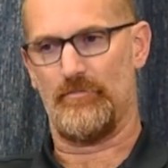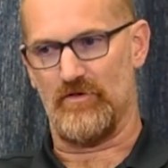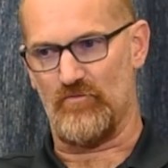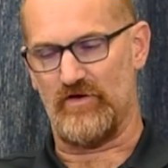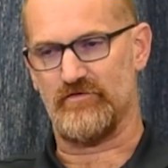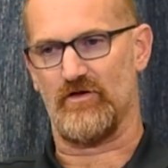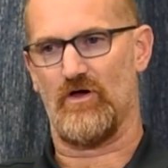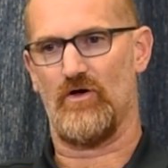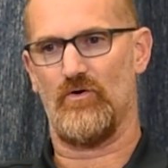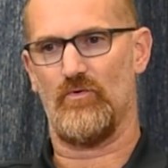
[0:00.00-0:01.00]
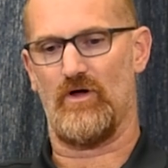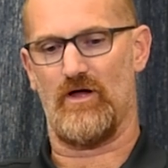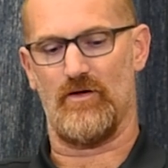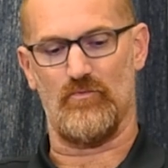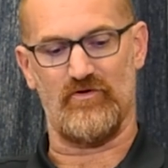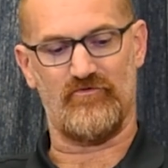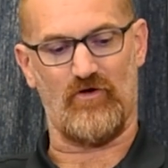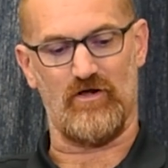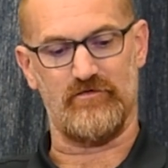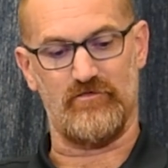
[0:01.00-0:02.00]
couple of weeks ago, we
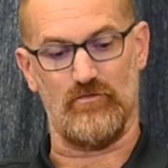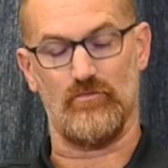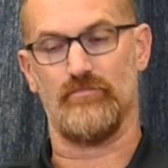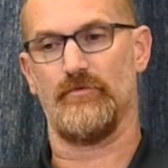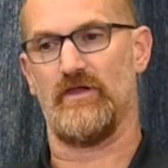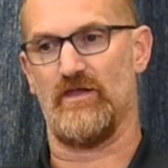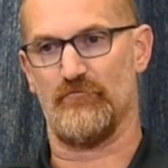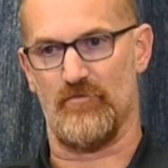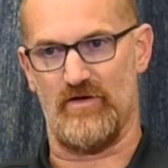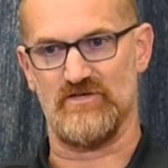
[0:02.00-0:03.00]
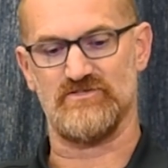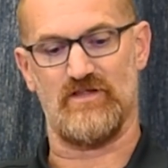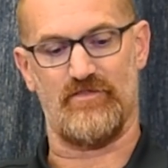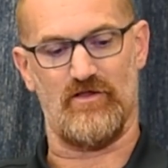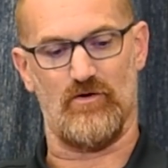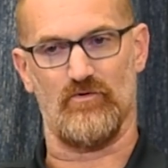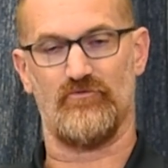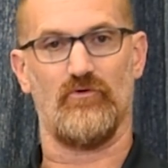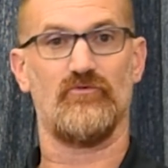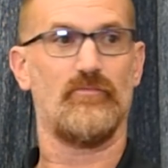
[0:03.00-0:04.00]
started to get information that there were
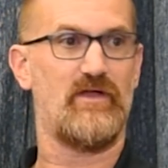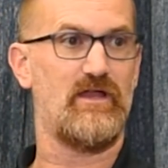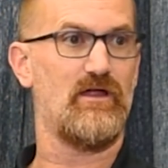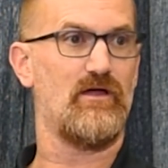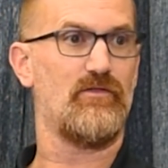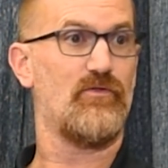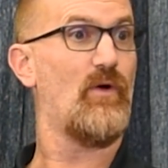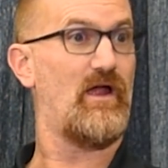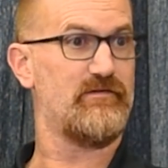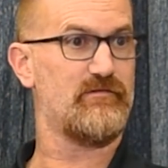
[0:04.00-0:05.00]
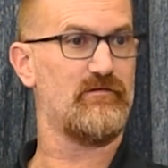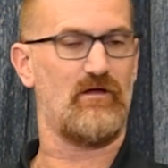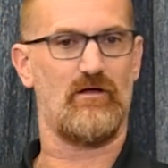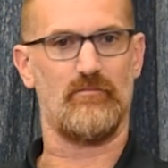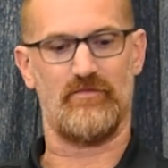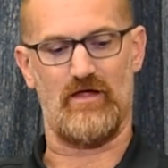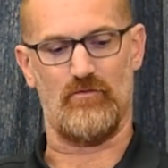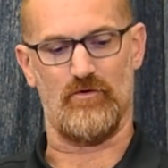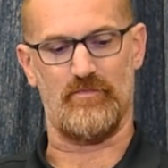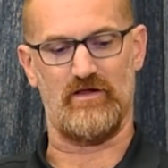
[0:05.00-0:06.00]
social media threats
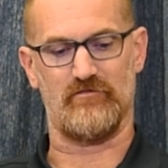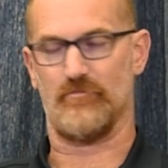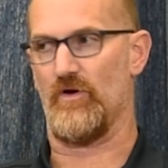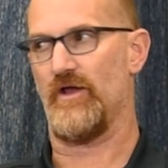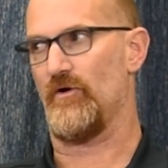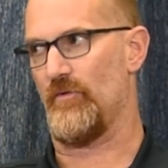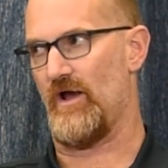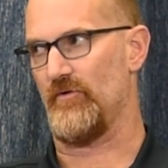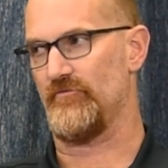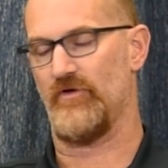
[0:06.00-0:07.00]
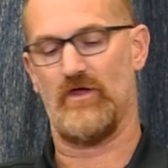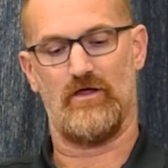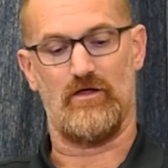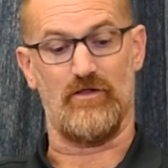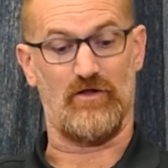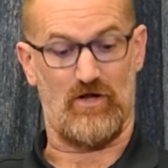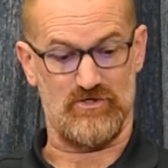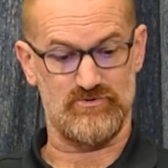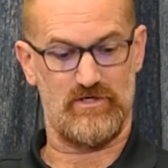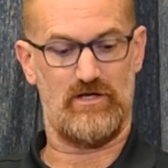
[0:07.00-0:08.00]
that were being spread around the
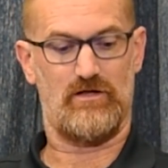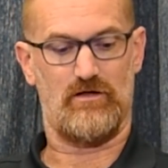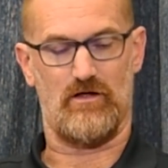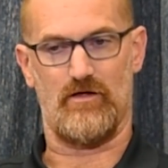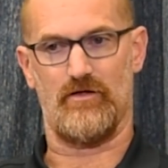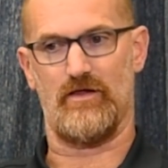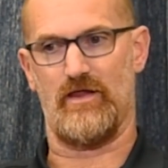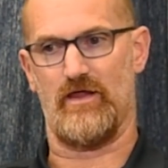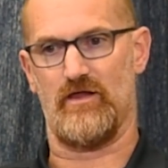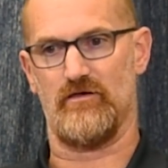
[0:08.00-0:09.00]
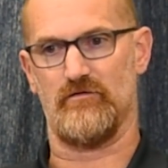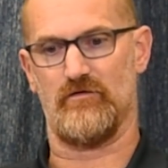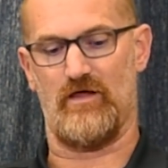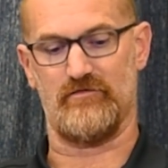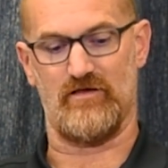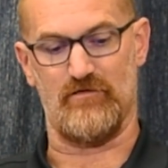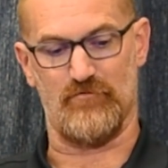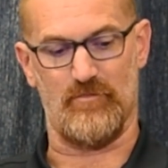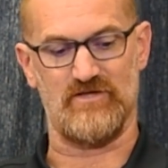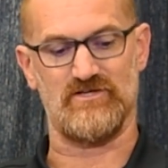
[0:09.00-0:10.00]
country. And as that
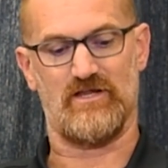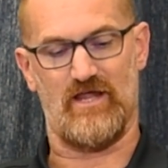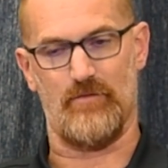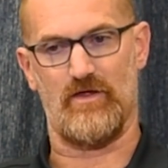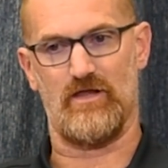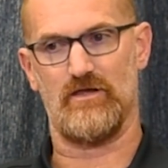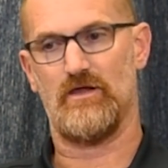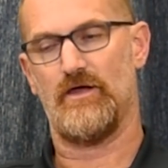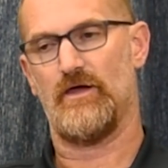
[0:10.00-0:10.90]
information came in,